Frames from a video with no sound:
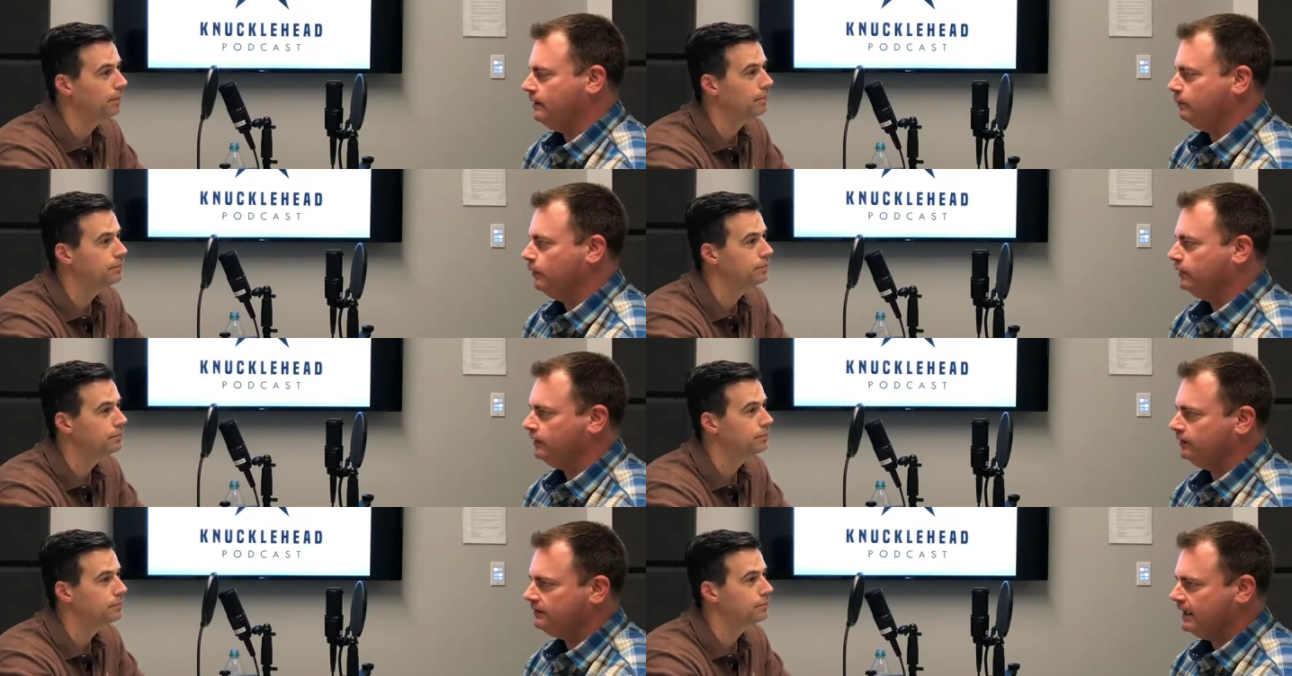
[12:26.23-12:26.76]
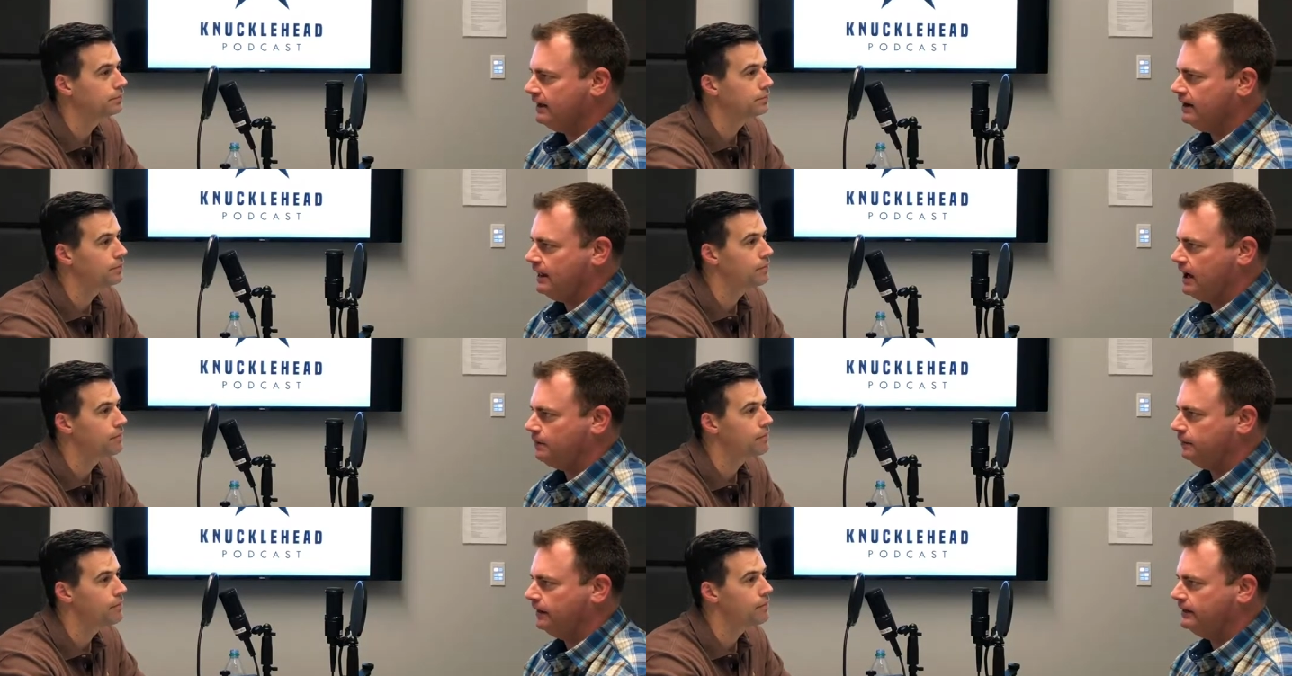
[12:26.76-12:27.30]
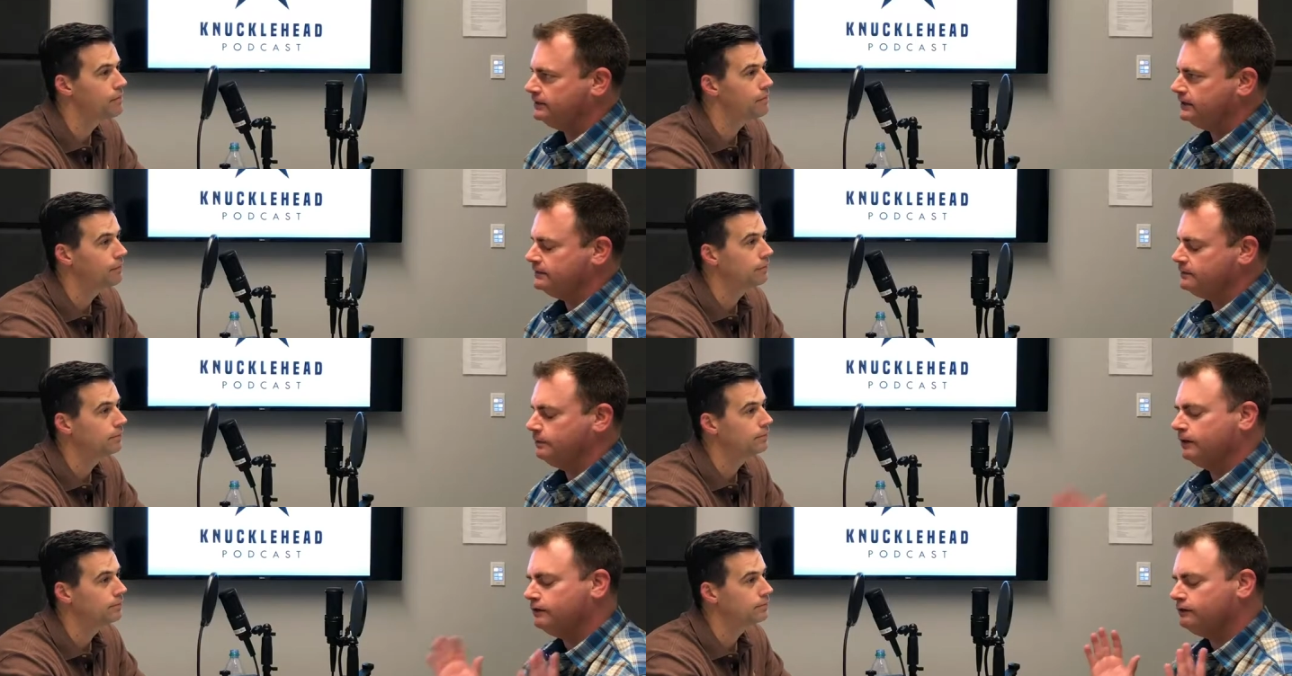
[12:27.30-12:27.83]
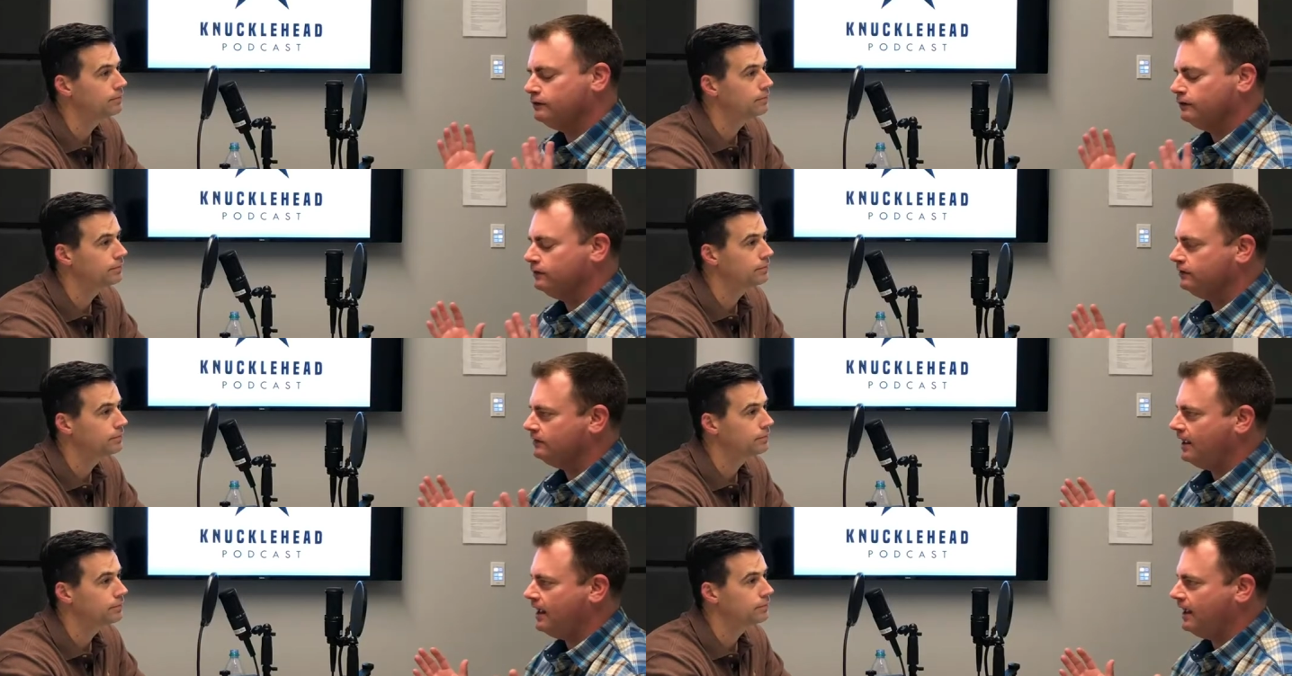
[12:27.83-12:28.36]
Speaker 1: and when they're day to day operations. But as soon
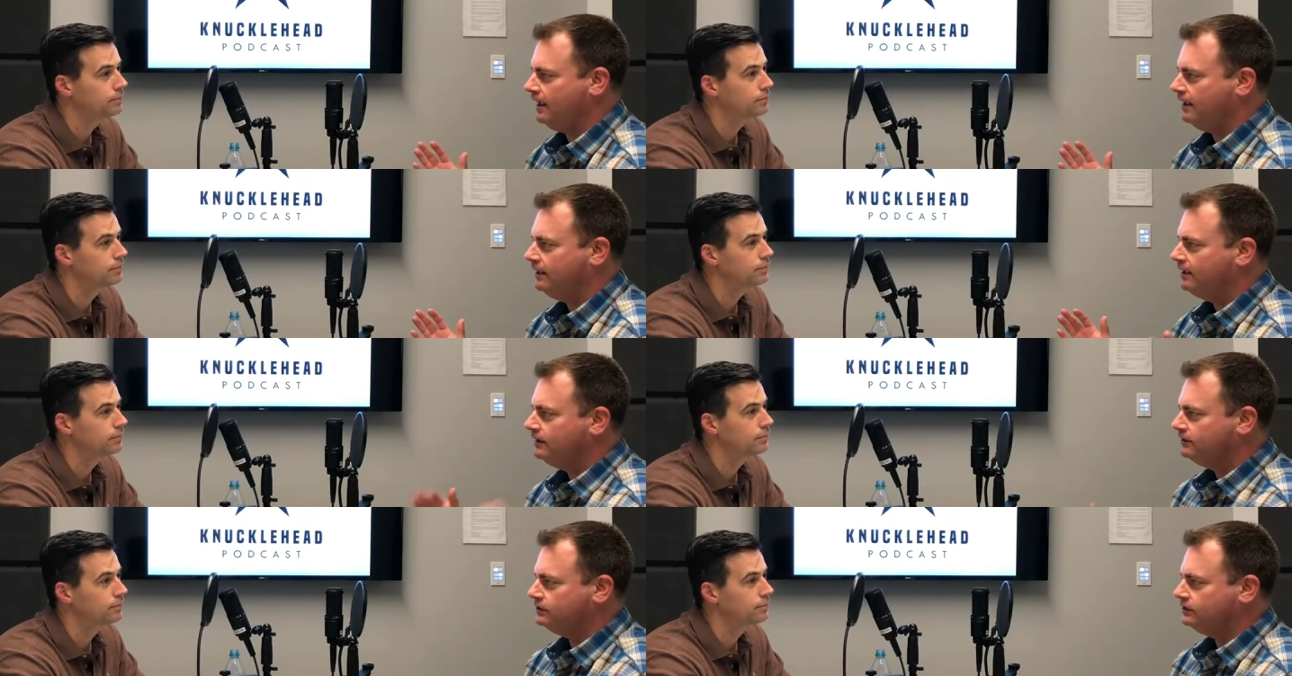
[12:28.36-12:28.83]
as they